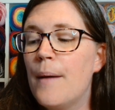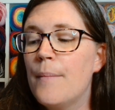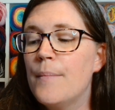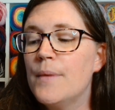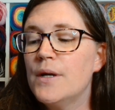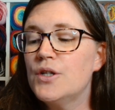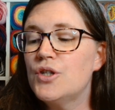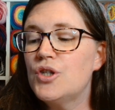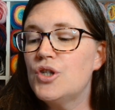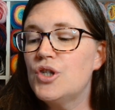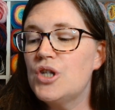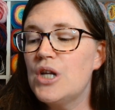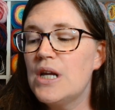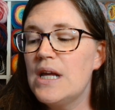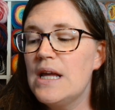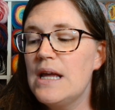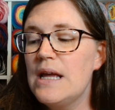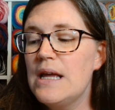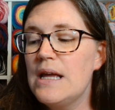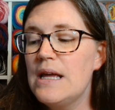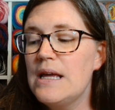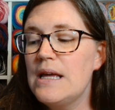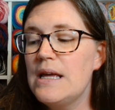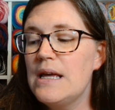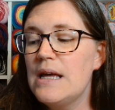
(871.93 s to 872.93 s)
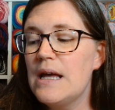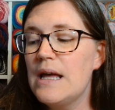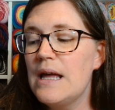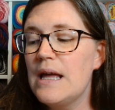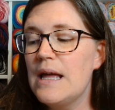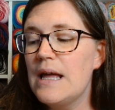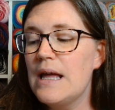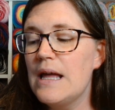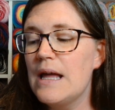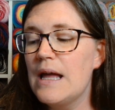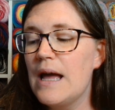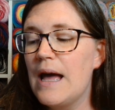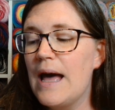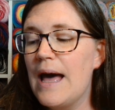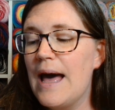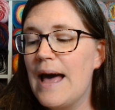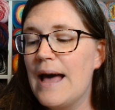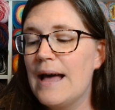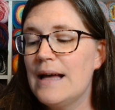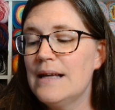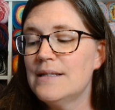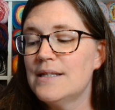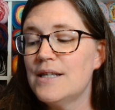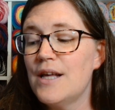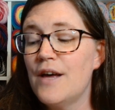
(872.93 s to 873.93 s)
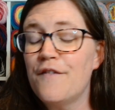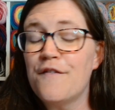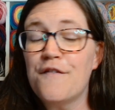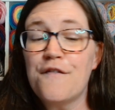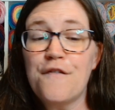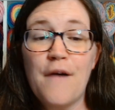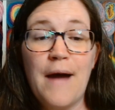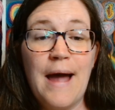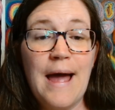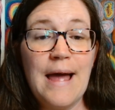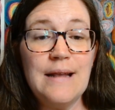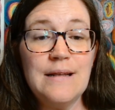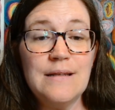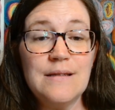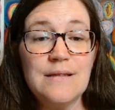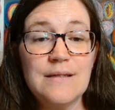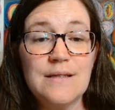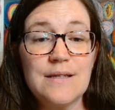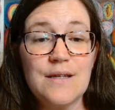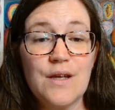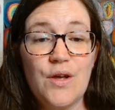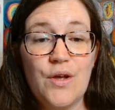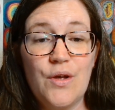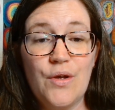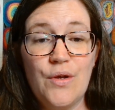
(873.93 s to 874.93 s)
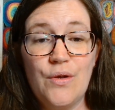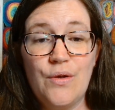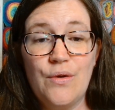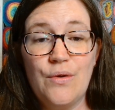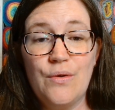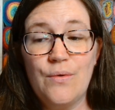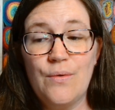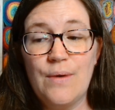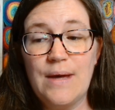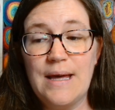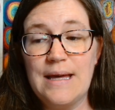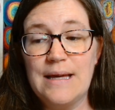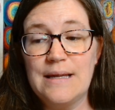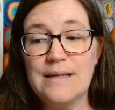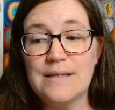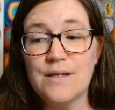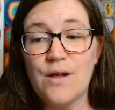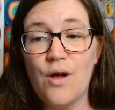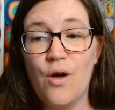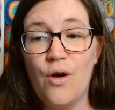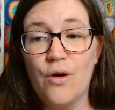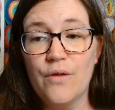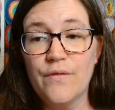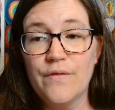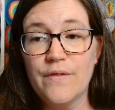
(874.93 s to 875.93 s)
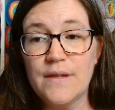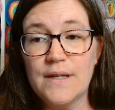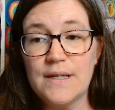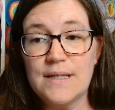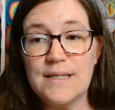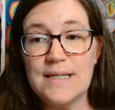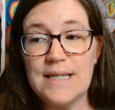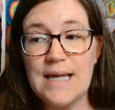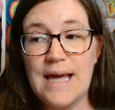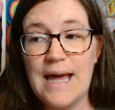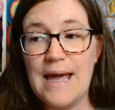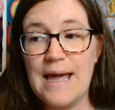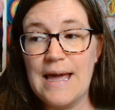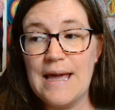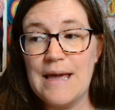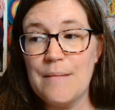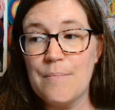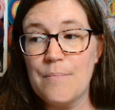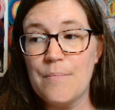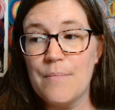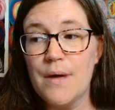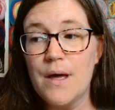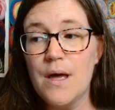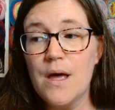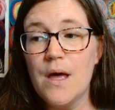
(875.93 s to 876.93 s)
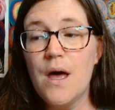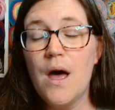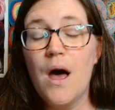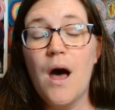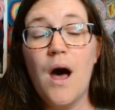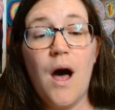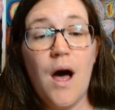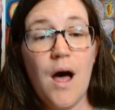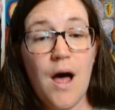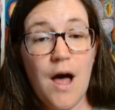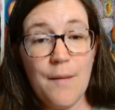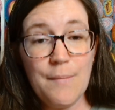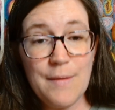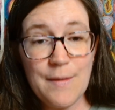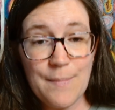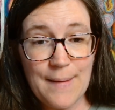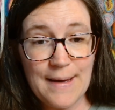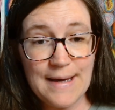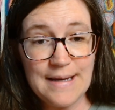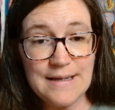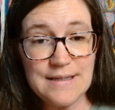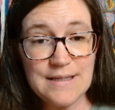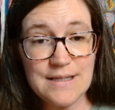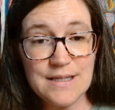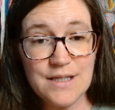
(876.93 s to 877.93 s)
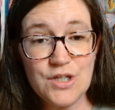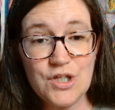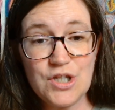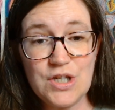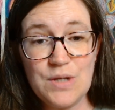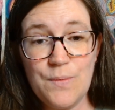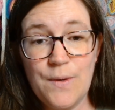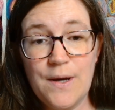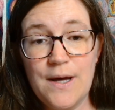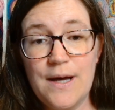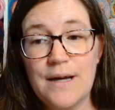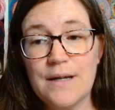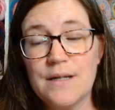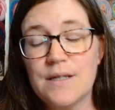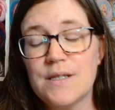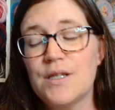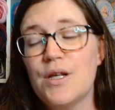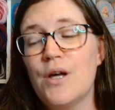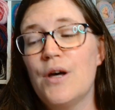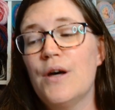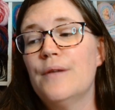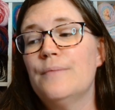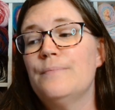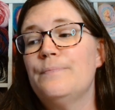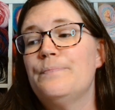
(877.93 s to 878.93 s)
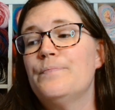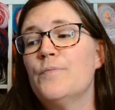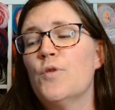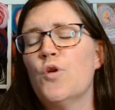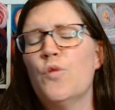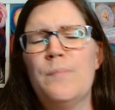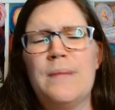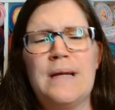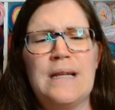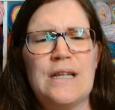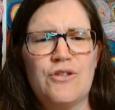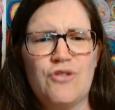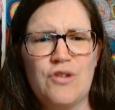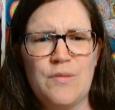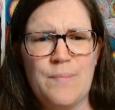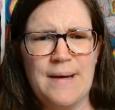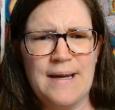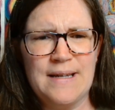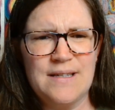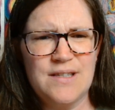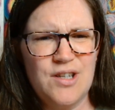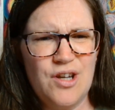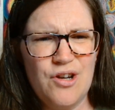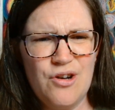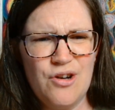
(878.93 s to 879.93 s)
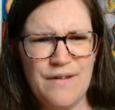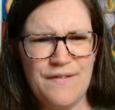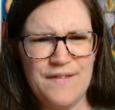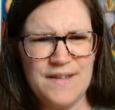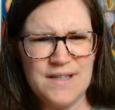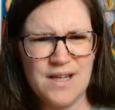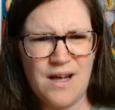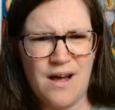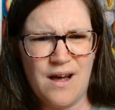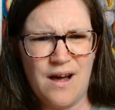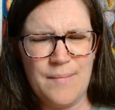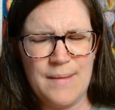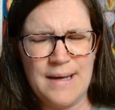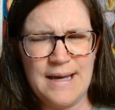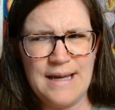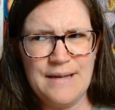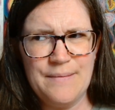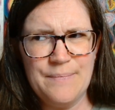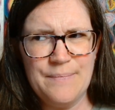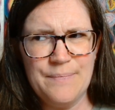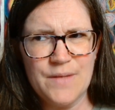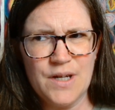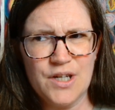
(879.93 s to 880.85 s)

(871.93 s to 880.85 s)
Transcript: She has a friend who is on the same army base that she works on, or military base. I don't know if it's army.